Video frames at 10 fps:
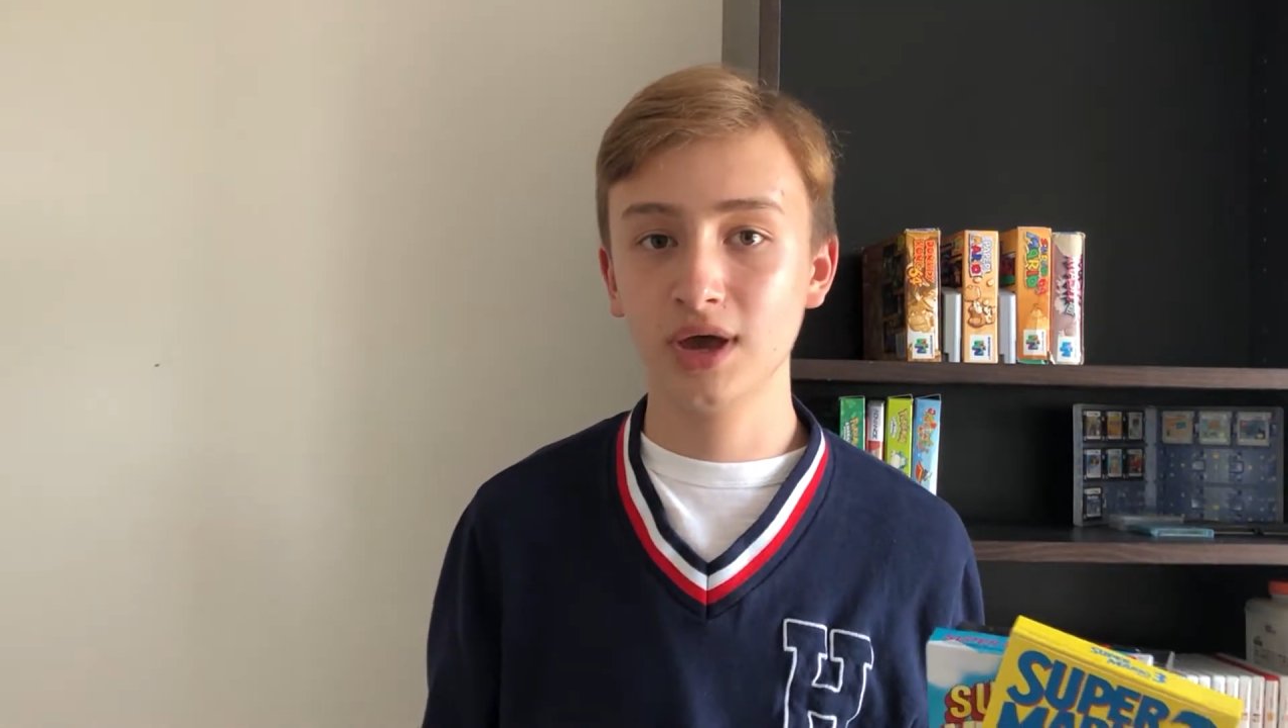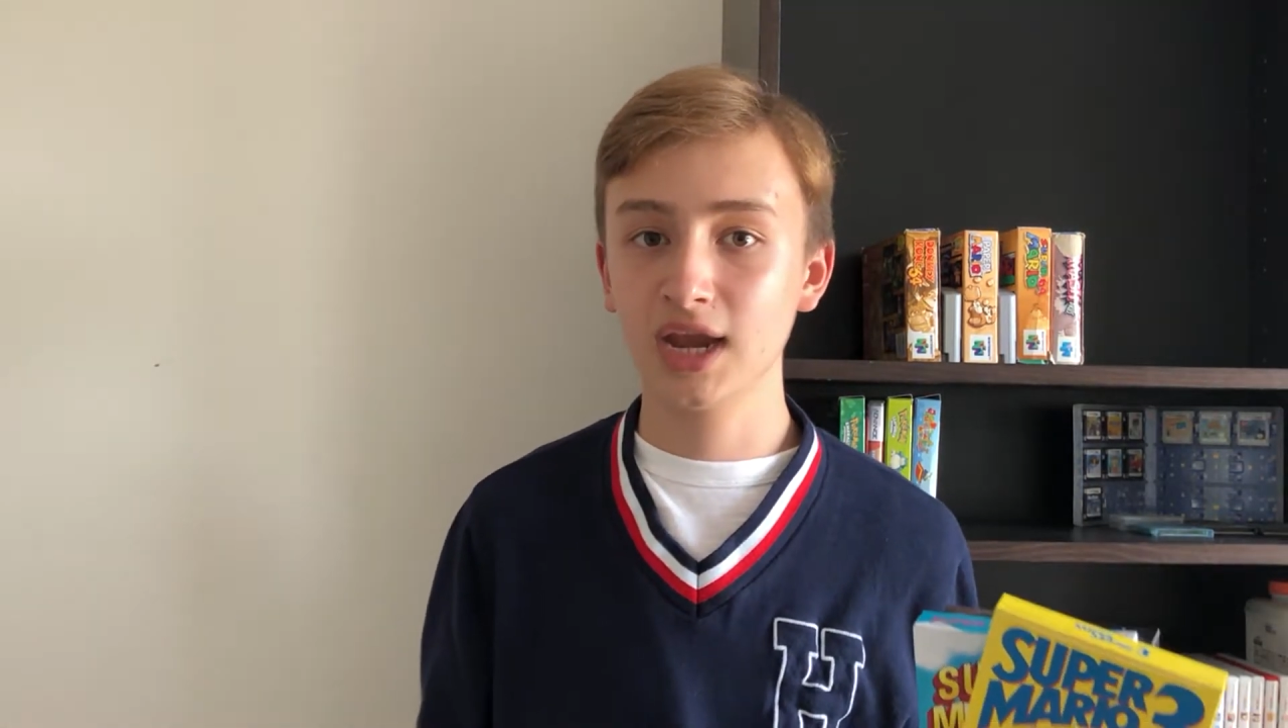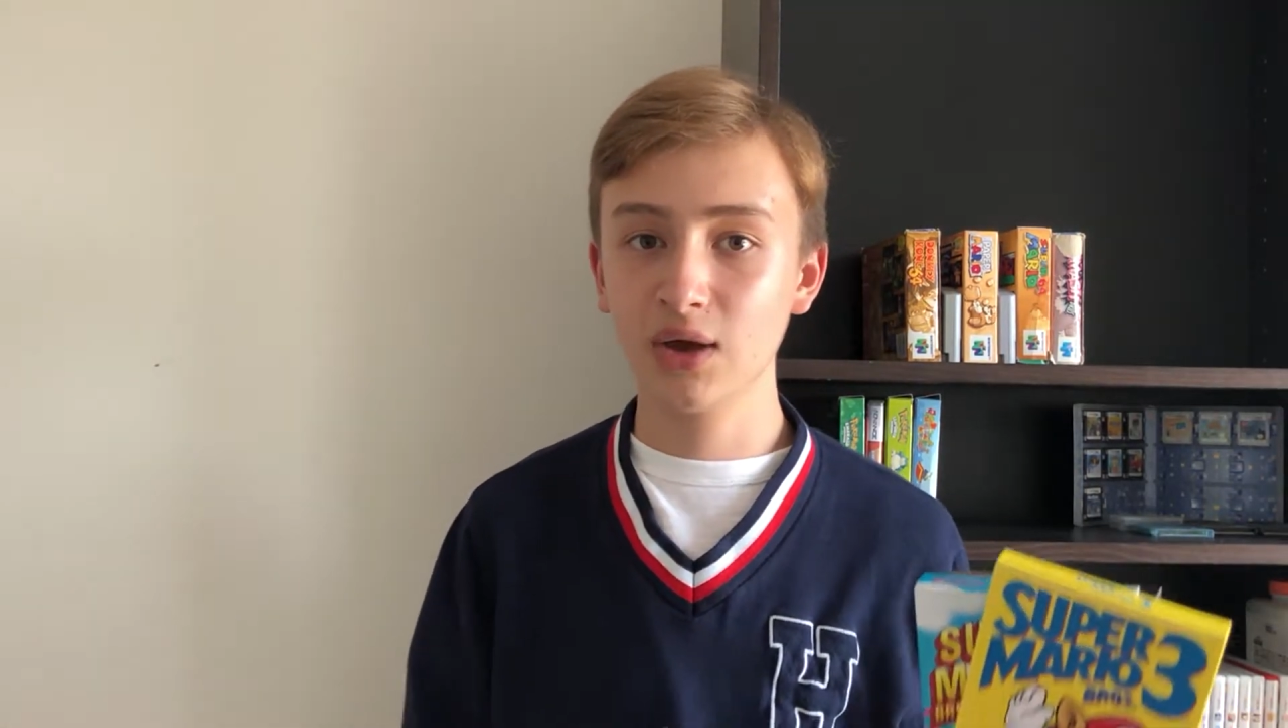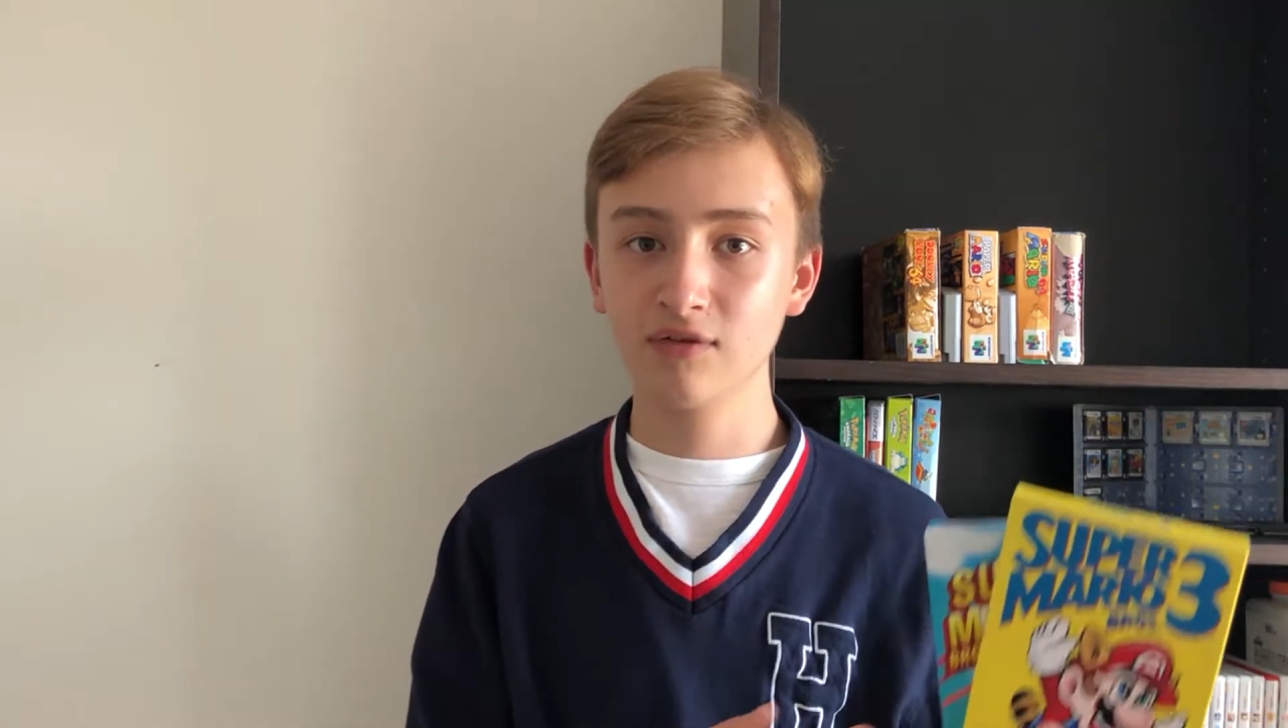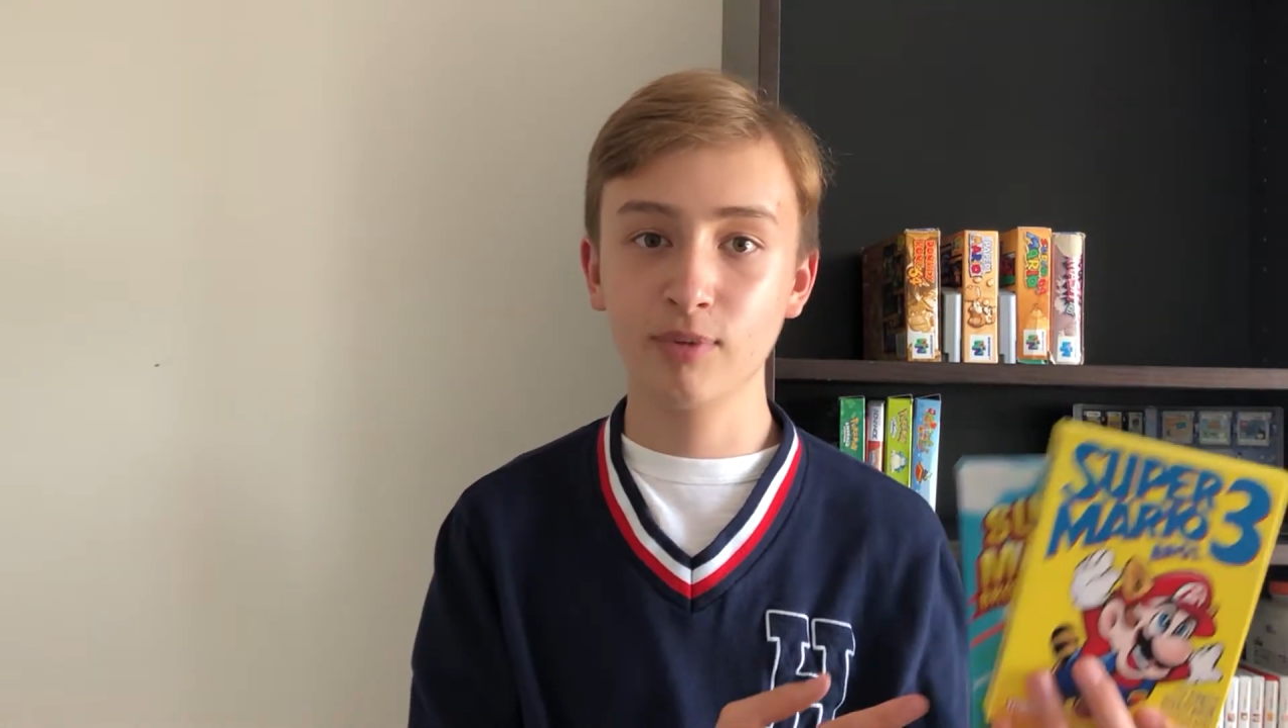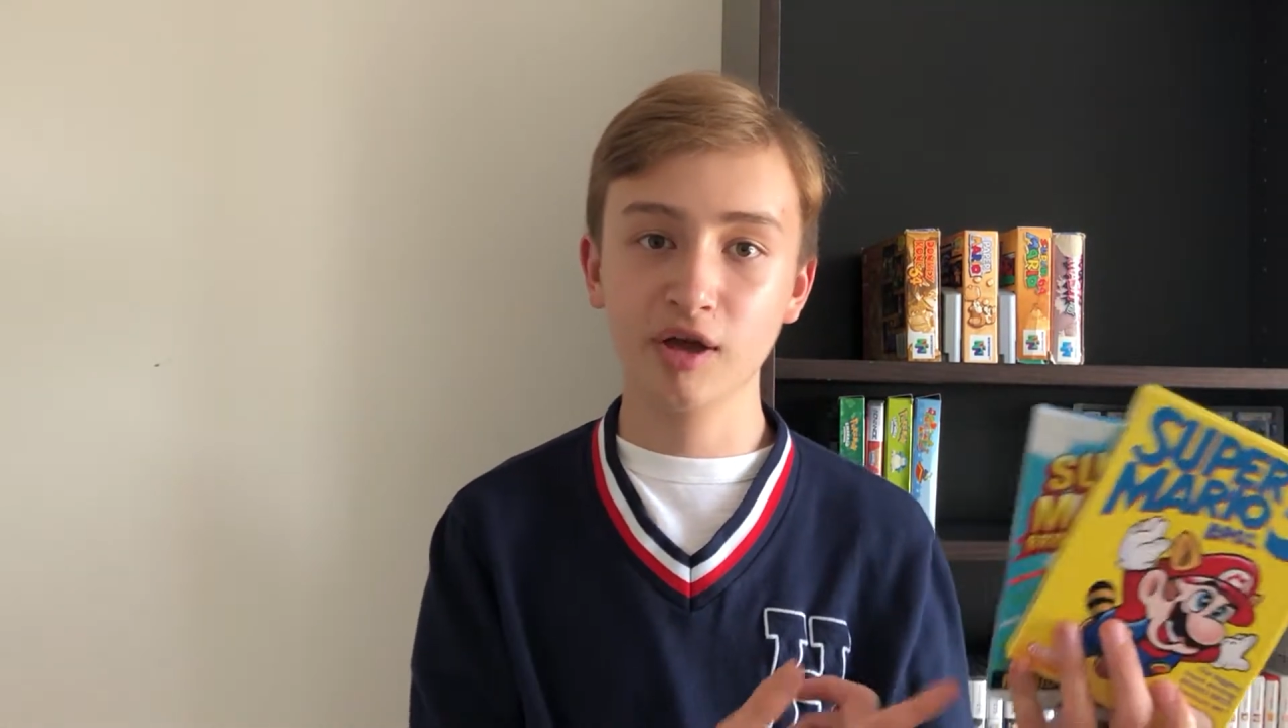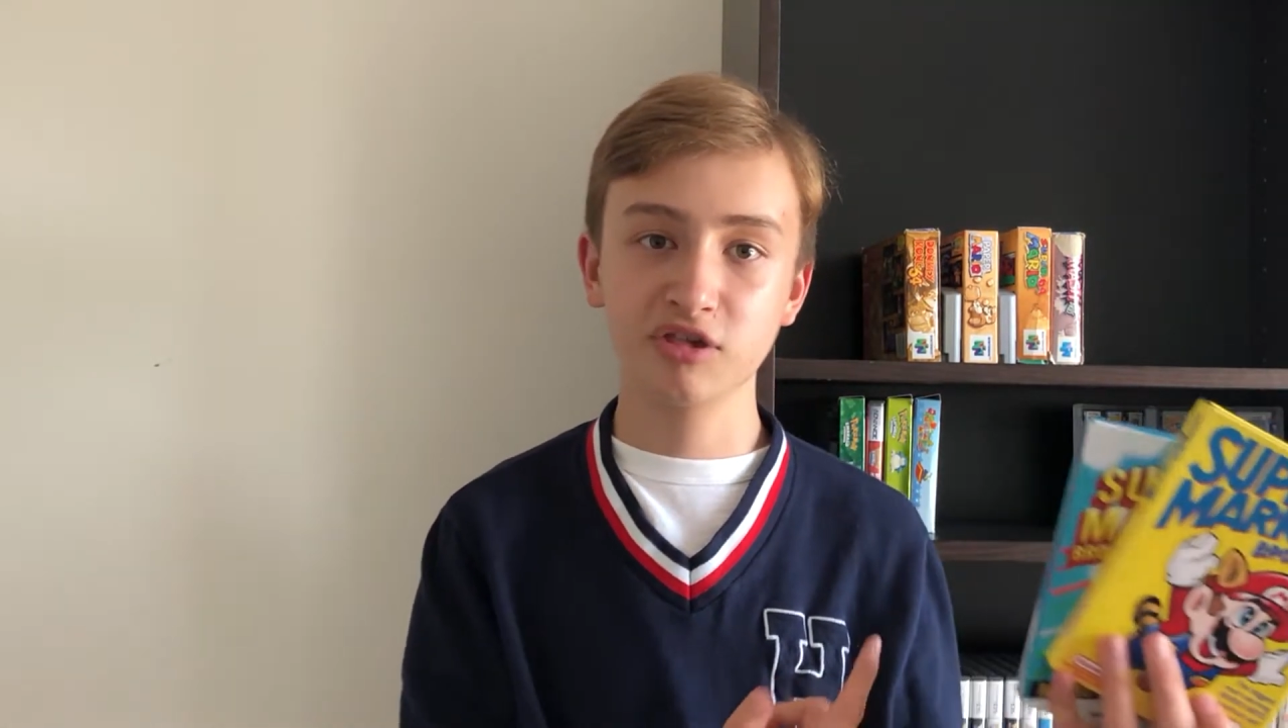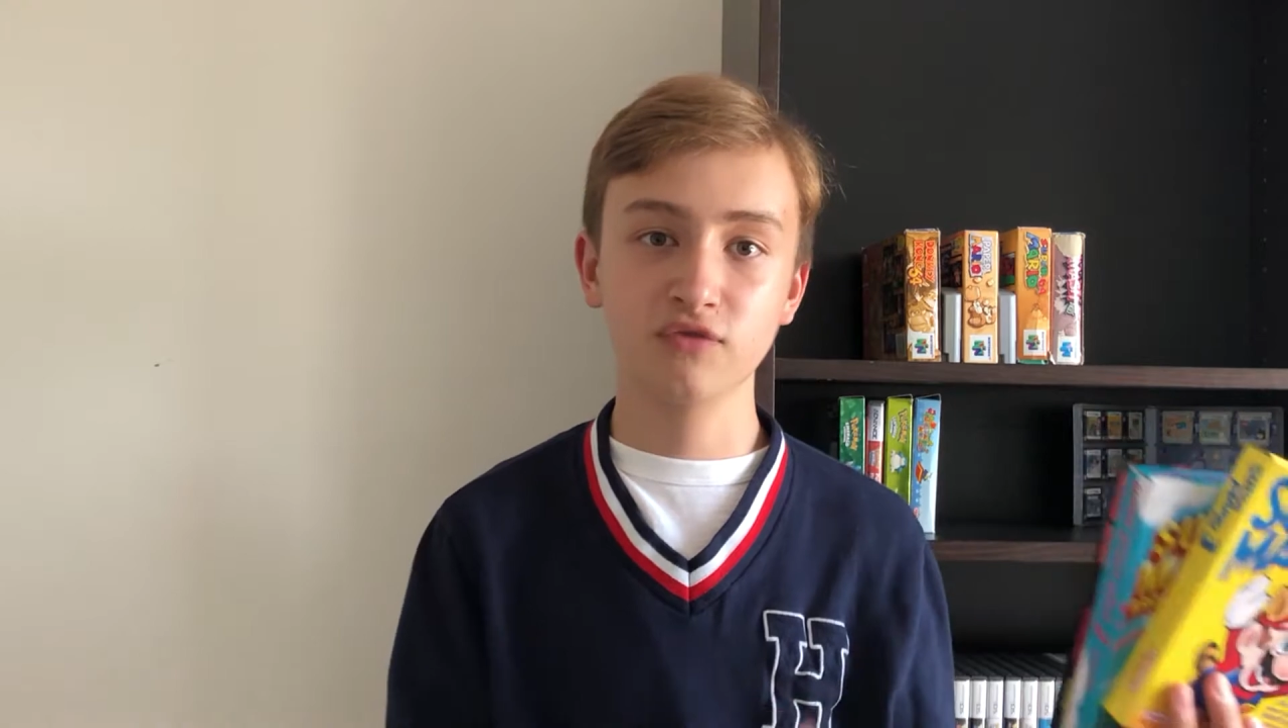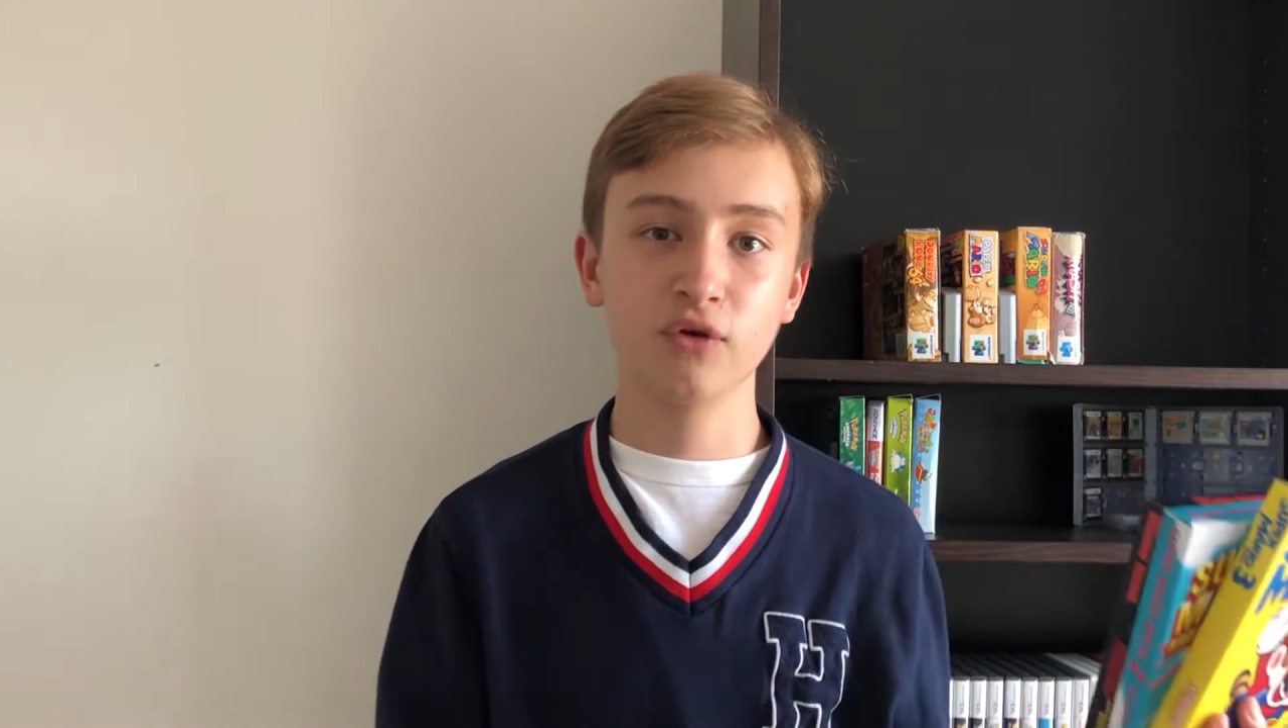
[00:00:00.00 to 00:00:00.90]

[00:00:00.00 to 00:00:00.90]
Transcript: and now I have boxes